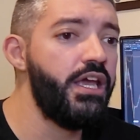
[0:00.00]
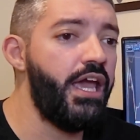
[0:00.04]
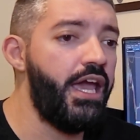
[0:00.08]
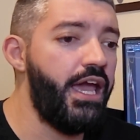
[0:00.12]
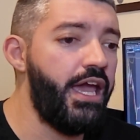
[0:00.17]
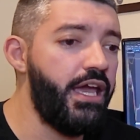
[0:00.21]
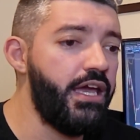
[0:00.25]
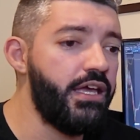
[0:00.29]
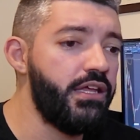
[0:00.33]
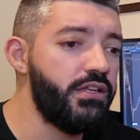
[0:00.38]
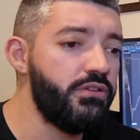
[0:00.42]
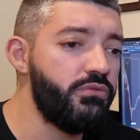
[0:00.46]

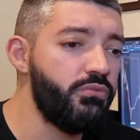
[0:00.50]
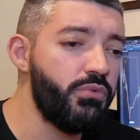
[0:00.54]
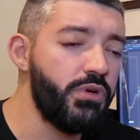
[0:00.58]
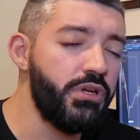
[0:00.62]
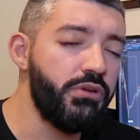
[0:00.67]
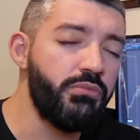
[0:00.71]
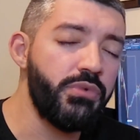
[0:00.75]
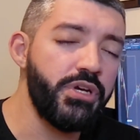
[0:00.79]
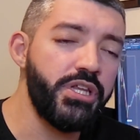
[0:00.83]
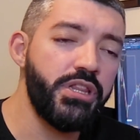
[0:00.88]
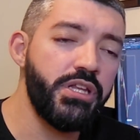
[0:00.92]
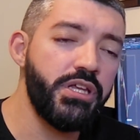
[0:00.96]
And
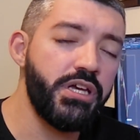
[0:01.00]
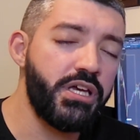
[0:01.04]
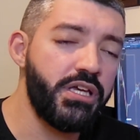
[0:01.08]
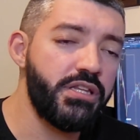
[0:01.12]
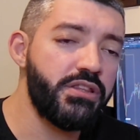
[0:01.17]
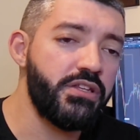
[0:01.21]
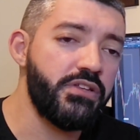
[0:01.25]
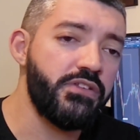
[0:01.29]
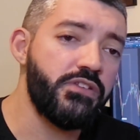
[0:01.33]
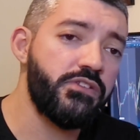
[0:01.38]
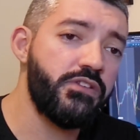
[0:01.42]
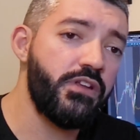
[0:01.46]
when we look at
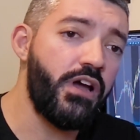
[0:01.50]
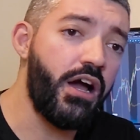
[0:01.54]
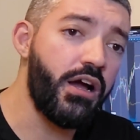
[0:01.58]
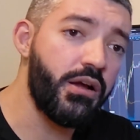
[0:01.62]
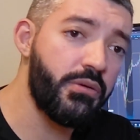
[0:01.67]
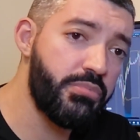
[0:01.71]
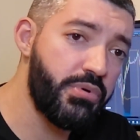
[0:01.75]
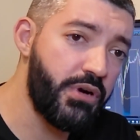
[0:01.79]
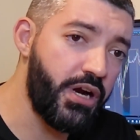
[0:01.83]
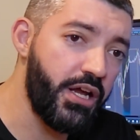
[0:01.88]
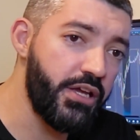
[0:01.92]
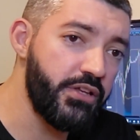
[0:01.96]
the
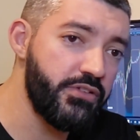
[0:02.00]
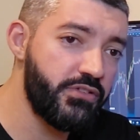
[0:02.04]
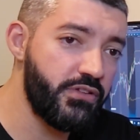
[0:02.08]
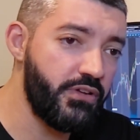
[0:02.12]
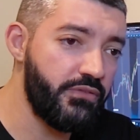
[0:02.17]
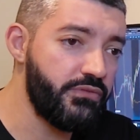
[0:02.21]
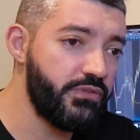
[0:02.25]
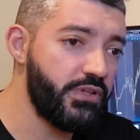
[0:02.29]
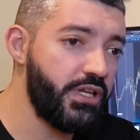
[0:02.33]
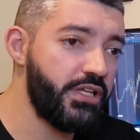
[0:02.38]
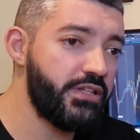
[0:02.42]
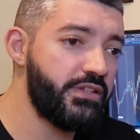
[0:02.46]
stock price
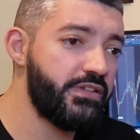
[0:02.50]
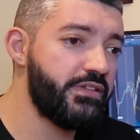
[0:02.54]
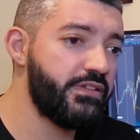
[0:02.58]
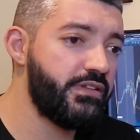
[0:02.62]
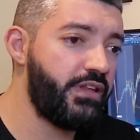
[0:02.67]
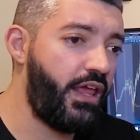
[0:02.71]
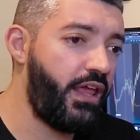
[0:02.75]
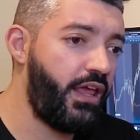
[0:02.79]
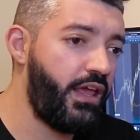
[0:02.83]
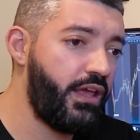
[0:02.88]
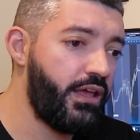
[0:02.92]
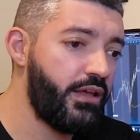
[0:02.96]
of, let's
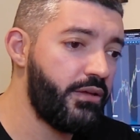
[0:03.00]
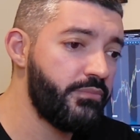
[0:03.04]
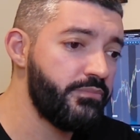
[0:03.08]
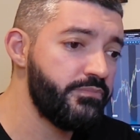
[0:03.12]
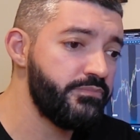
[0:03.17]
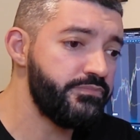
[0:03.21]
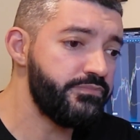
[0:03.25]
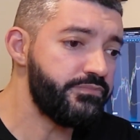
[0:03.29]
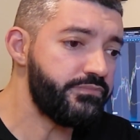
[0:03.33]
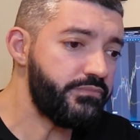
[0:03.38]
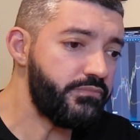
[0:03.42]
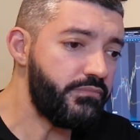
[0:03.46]
say,
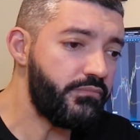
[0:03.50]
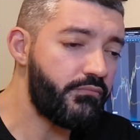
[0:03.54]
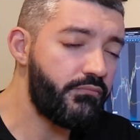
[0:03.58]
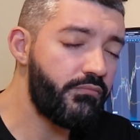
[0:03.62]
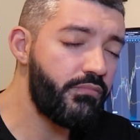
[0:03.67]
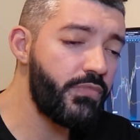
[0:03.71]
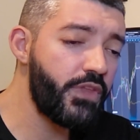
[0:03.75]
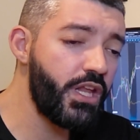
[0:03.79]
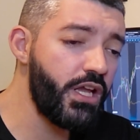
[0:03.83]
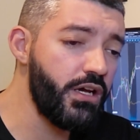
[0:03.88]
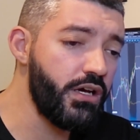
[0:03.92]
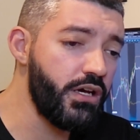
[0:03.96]

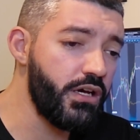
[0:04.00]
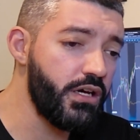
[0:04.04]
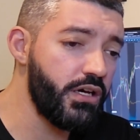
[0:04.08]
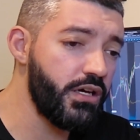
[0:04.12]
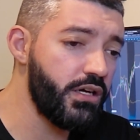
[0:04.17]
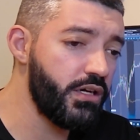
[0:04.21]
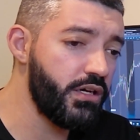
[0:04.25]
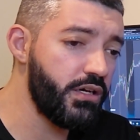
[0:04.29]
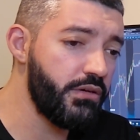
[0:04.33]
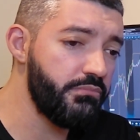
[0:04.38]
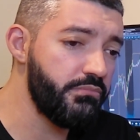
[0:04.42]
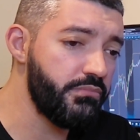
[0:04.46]

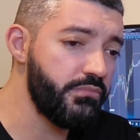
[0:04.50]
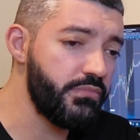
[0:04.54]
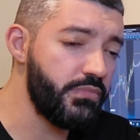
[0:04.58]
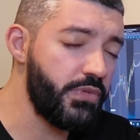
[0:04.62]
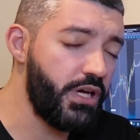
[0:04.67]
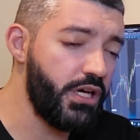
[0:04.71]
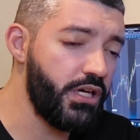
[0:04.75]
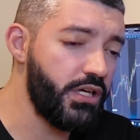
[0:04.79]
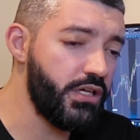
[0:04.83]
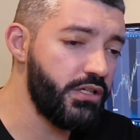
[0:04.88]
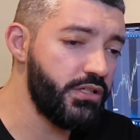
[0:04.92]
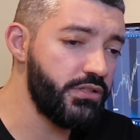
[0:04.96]

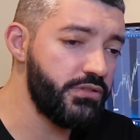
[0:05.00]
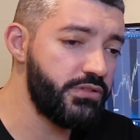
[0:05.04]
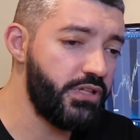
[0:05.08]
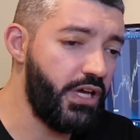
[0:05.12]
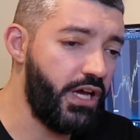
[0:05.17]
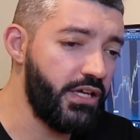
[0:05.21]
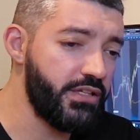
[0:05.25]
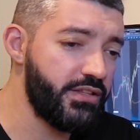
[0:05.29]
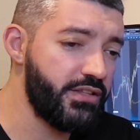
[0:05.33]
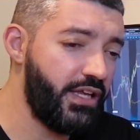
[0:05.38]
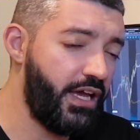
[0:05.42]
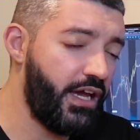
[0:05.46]

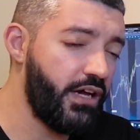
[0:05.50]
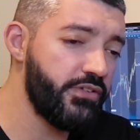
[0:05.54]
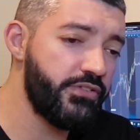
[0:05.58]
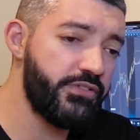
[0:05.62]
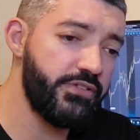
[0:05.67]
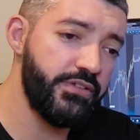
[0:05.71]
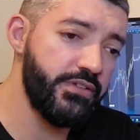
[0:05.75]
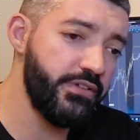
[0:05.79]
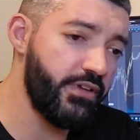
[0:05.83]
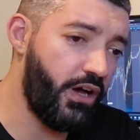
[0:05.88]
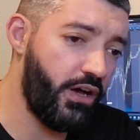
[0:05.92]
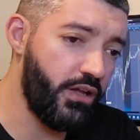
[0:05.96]

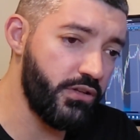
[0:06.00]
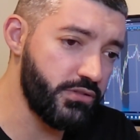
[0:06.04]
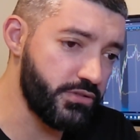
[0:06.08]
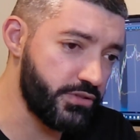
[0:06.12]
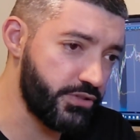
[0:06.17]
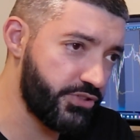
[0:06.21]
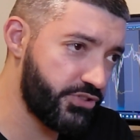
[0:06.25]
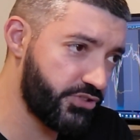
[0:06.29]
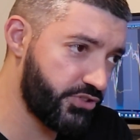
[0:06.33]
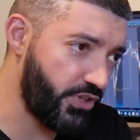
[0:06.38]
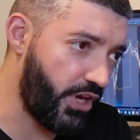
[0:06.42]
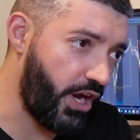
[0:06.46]
$1,000
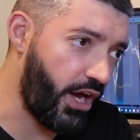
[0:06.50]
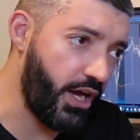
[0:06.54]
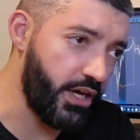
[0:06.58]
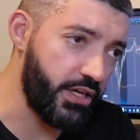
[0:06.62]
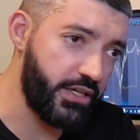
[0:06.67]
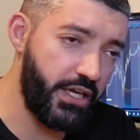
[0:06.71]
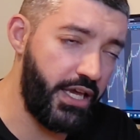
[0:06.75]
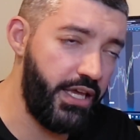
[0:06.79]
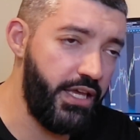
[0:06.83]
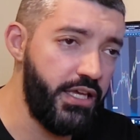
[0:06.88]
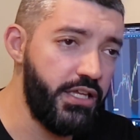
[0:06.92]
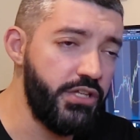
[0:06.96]

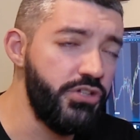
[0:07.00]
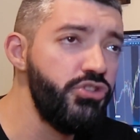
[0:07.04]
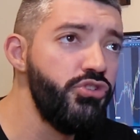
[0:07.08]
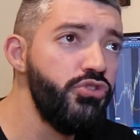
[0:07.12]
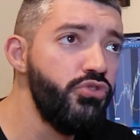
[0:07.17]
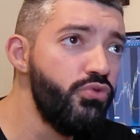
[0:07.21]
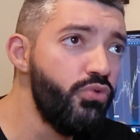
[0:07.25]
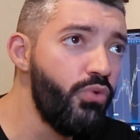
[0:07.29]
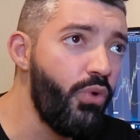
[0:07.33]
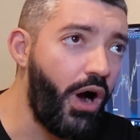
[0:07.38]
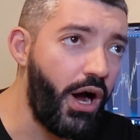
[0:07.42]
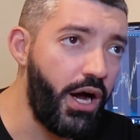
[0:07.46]
stock, and
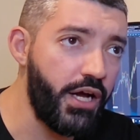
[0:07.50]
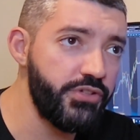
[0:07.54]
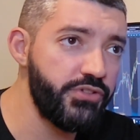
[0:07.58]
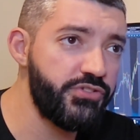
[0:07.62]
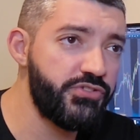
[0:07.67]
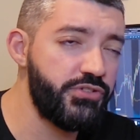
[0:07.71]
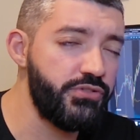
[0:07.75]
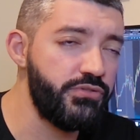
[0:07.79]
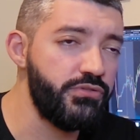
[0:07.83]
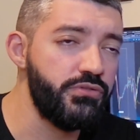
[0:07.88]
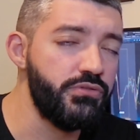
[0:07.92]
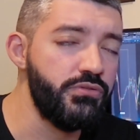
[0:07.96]
you want
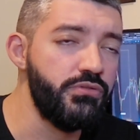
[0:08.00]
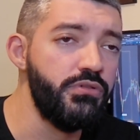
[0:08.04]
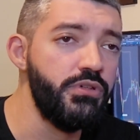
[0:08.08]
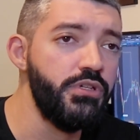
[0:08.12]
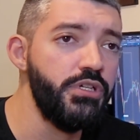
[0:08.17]
to